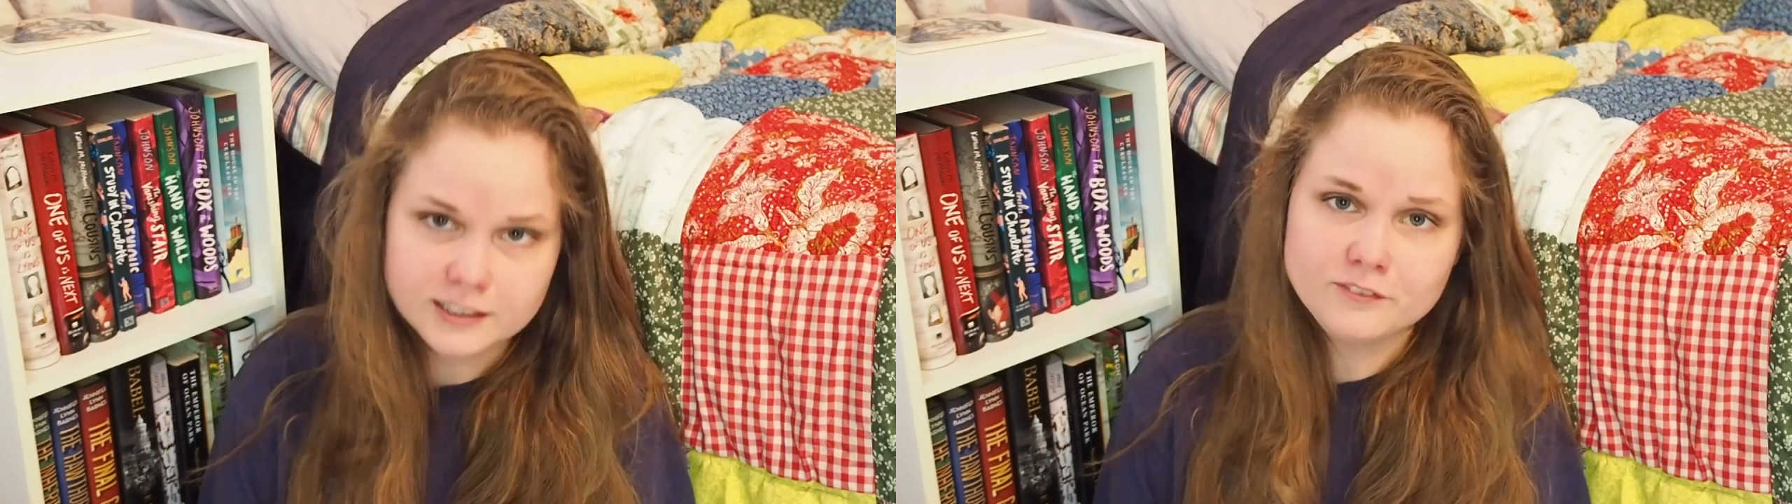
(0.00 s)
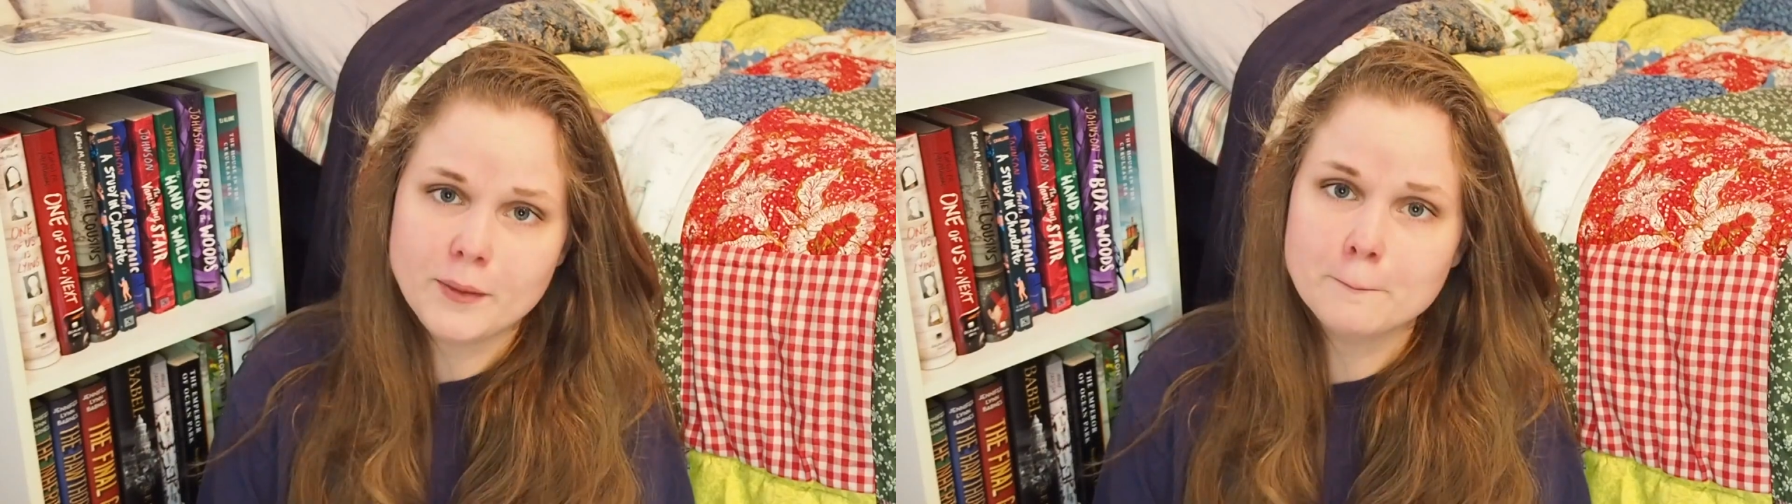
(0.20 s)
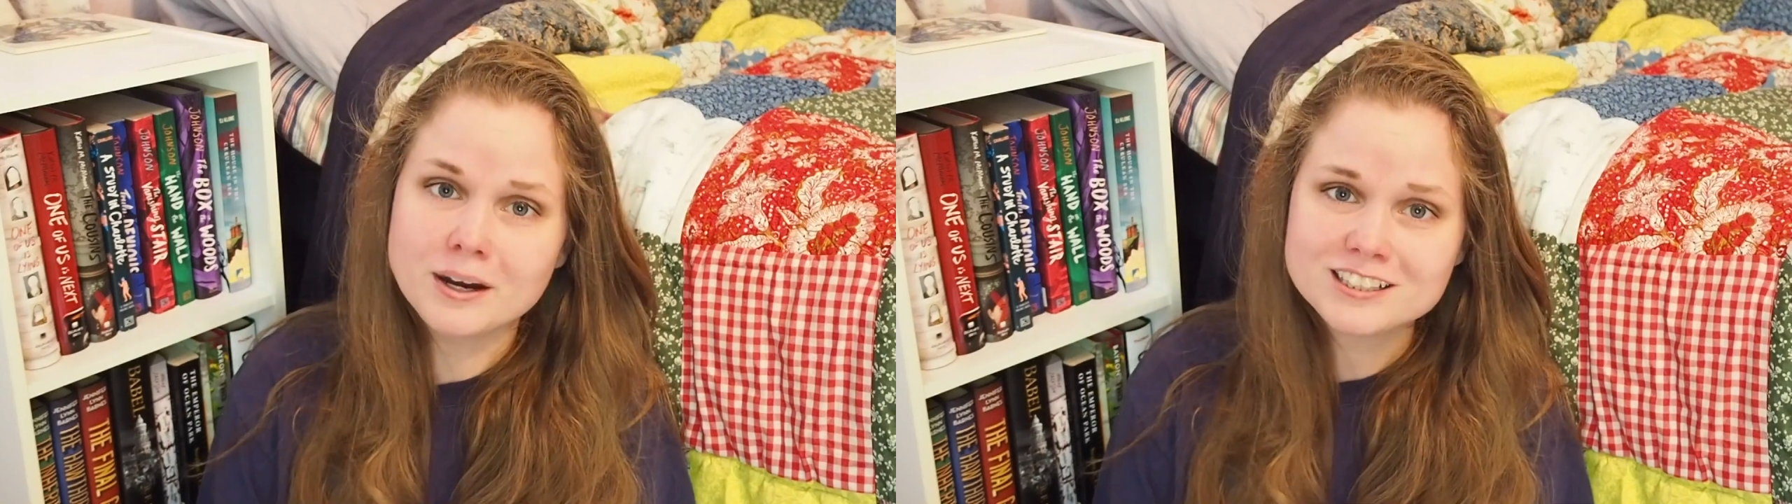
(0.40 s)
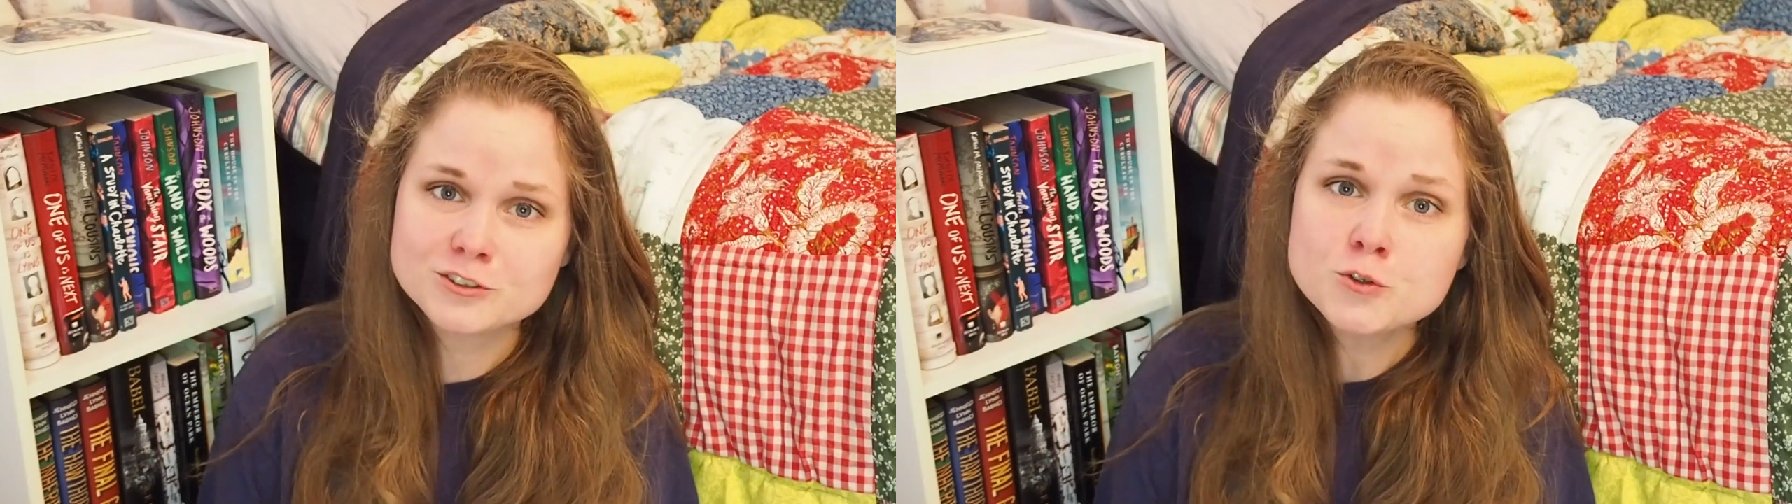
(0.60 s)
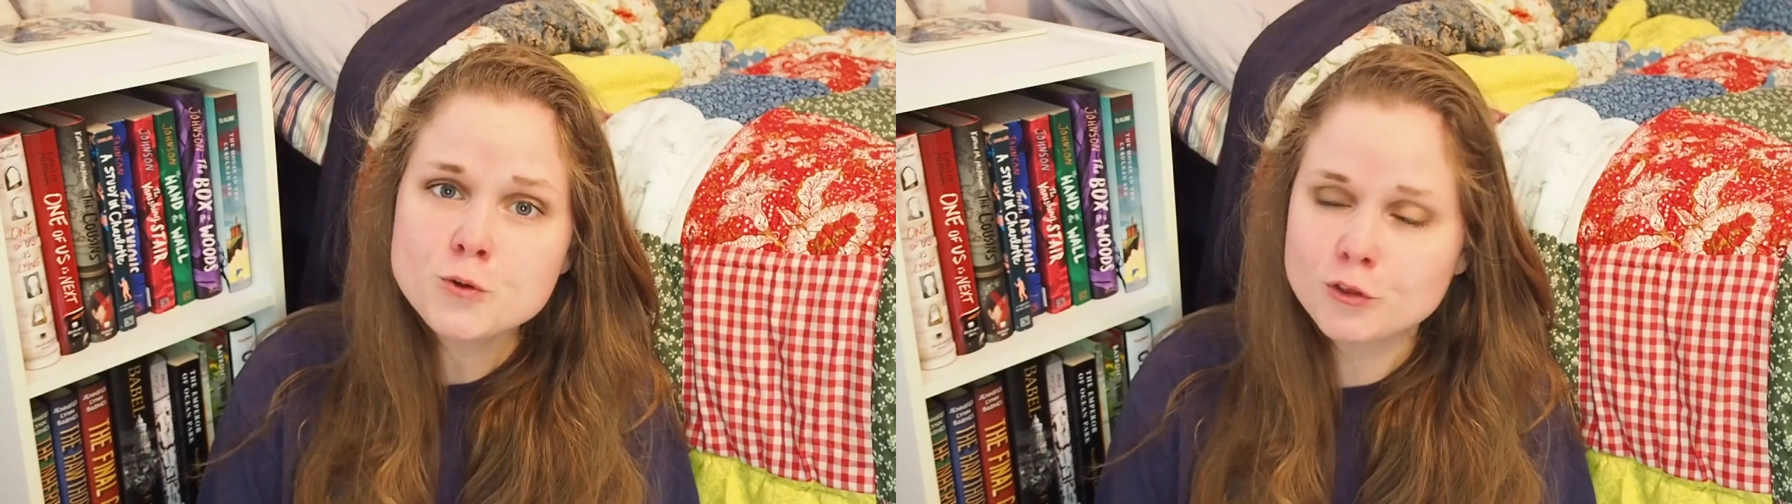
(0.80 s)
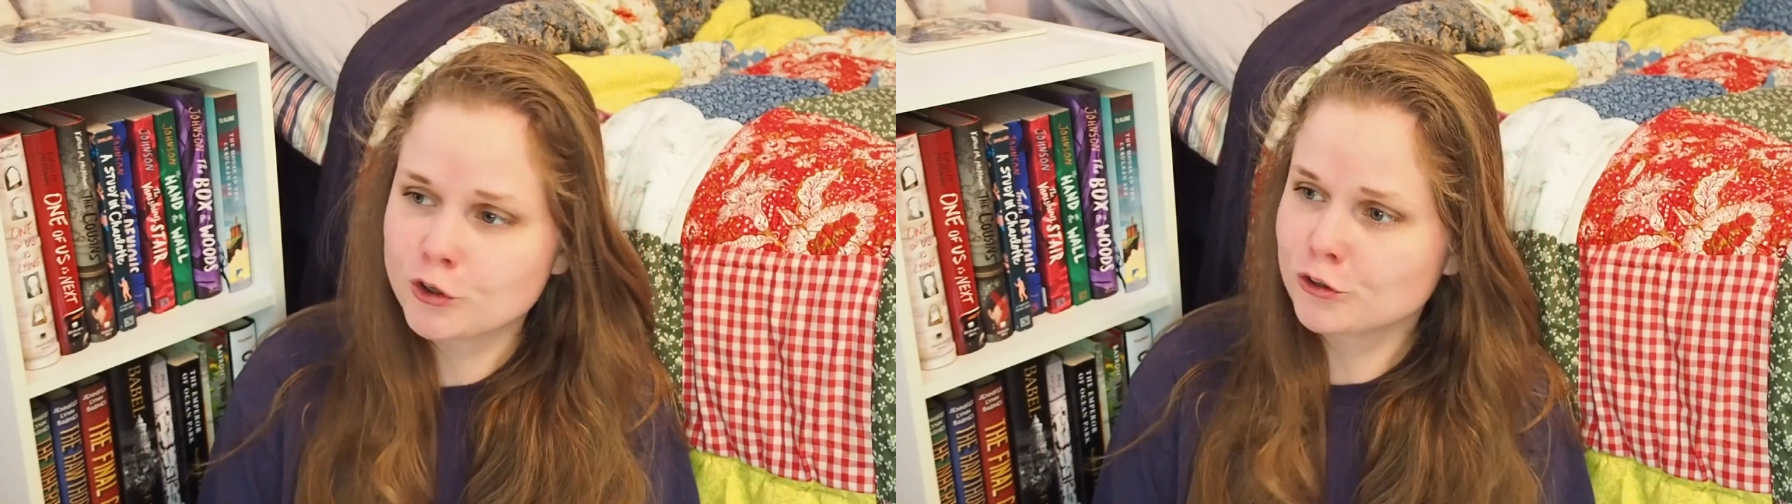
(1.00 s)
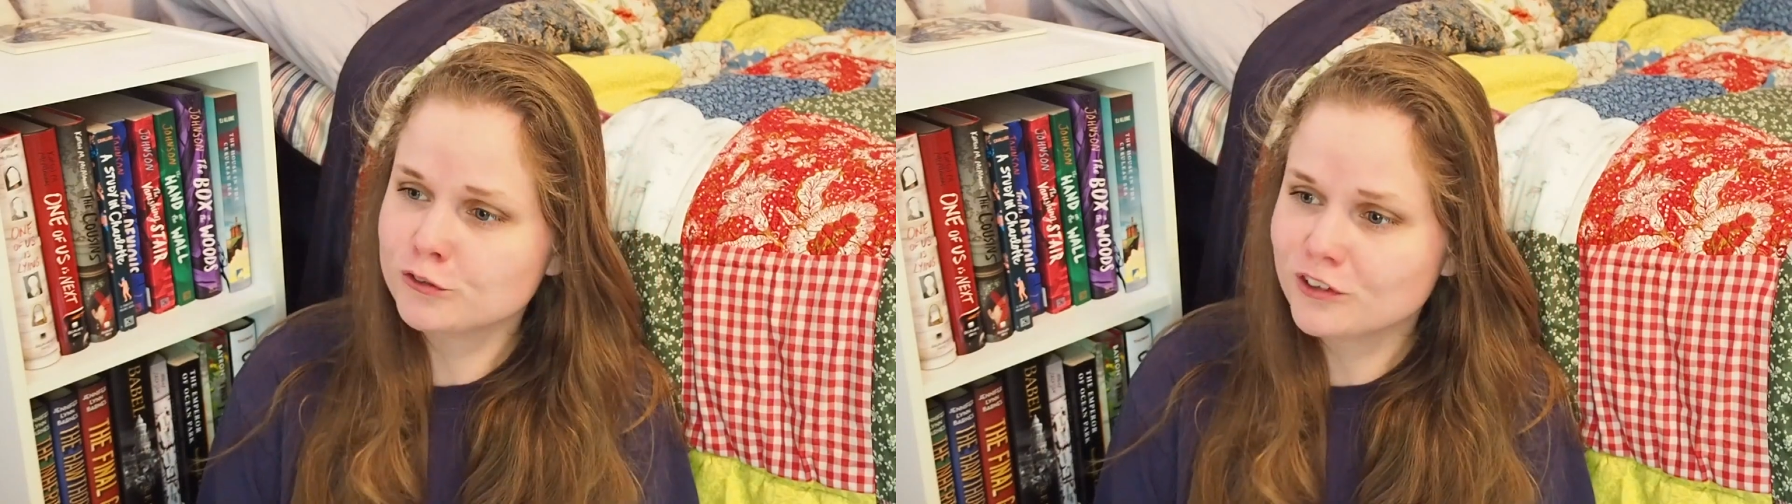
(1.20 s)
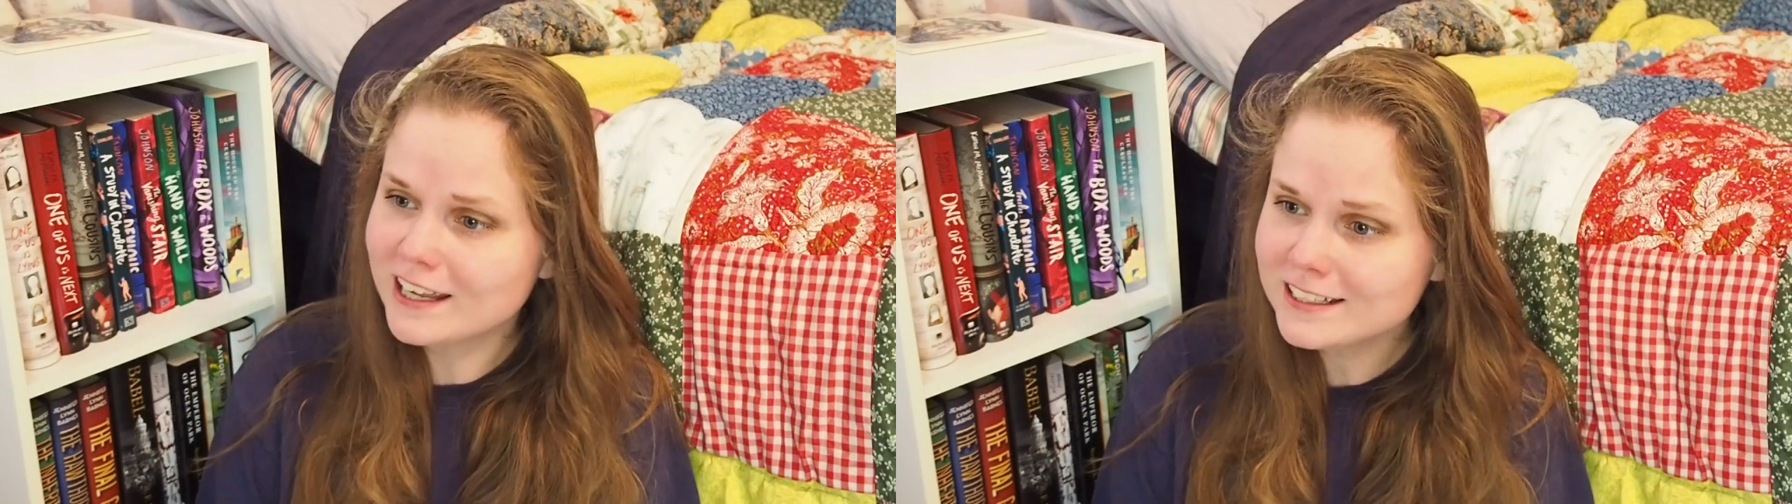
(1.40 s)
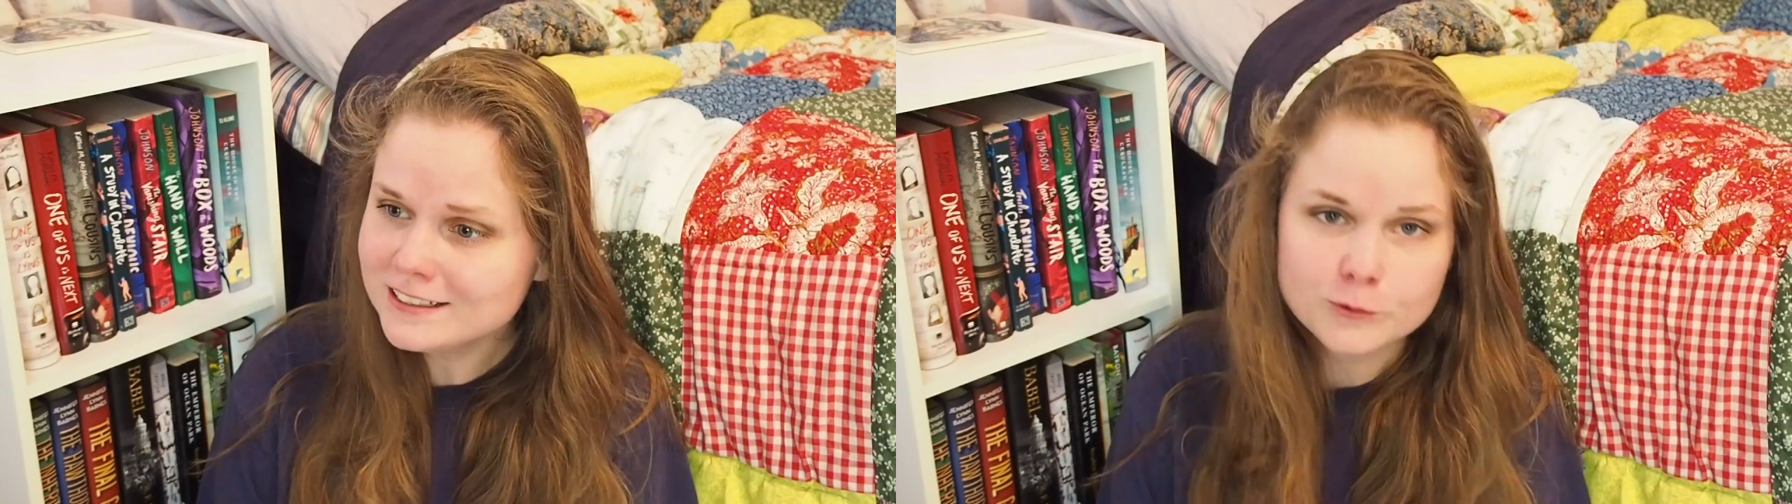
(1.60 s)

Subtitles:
If the buck-toothed girl fled,